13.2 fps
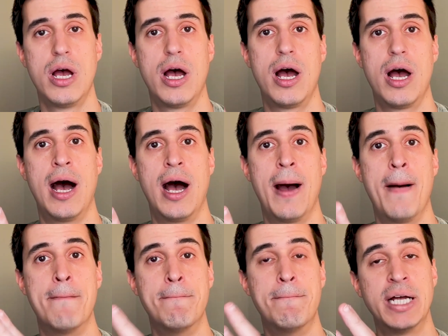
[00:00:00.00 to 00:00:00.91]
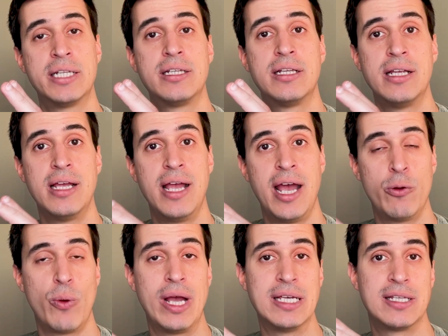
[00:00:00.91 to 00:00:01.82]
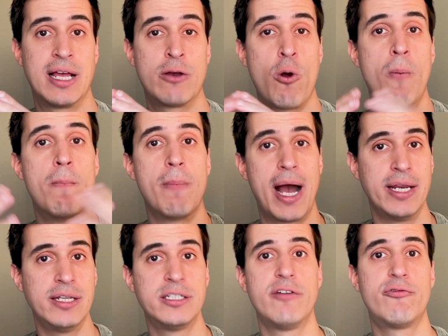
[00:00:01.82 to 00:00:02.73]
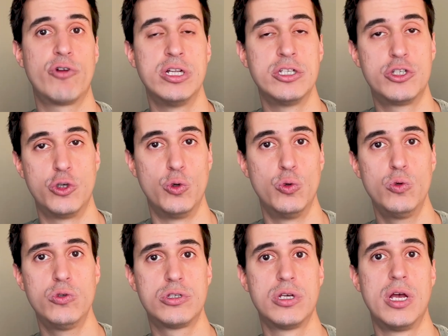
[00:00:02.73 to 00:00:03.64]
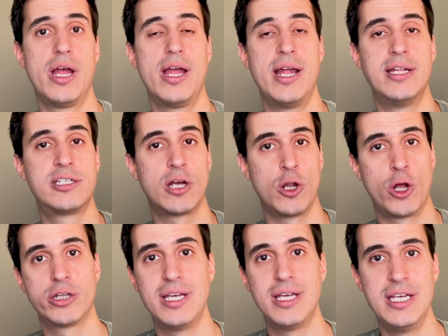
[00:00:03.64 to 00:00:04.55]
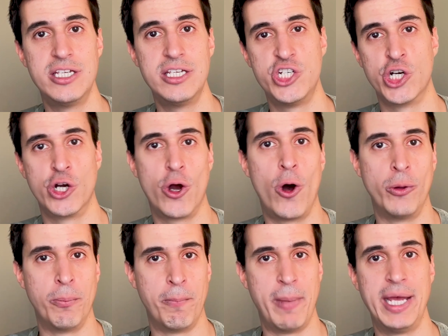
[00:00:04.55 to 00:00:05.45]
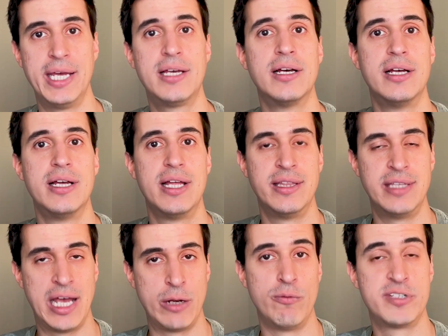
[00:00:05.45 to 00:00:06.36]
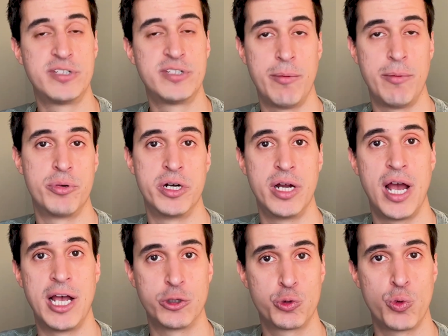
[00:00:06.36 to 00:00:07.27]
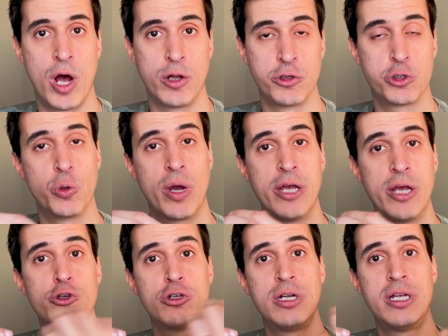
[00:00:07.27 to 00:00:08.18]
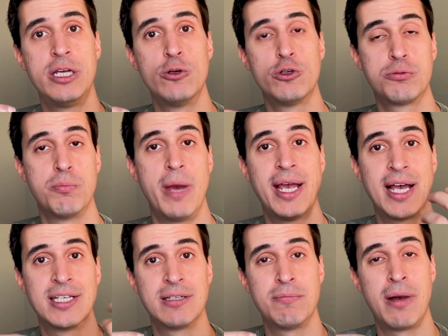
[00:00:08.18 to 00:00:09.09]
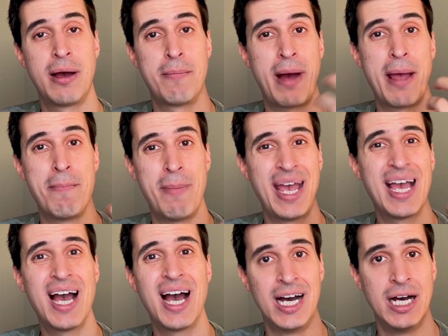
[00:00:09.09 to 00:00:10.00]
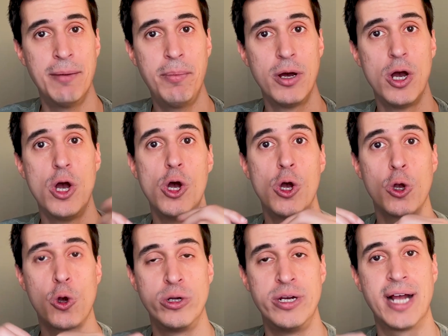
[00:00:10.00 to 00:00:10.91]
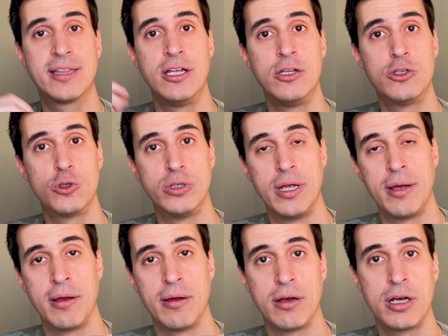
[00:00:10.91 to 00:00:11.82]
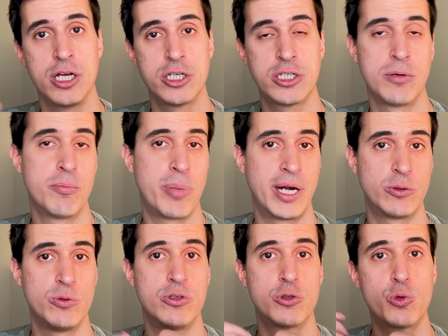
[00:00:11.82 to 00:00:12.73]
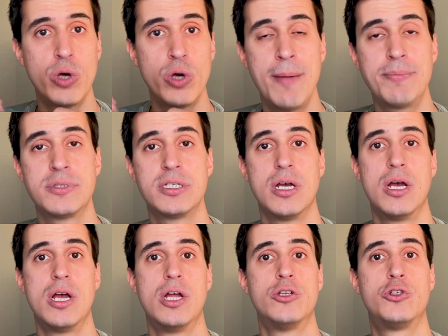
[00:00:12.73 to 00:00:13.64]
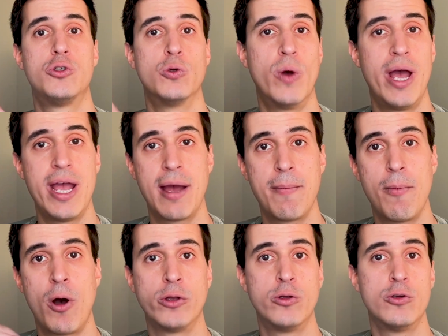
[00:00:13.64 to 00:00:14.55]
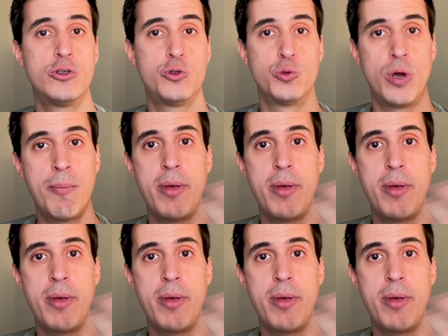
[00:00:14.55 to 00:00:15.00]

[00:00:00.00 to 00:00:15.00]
Um, but anyways, like combining different tools, it's a lot easier on Make than with Zapier as well. So I usually use Make as my, my main hub, connecting to the custom Python script, to A I models, to A P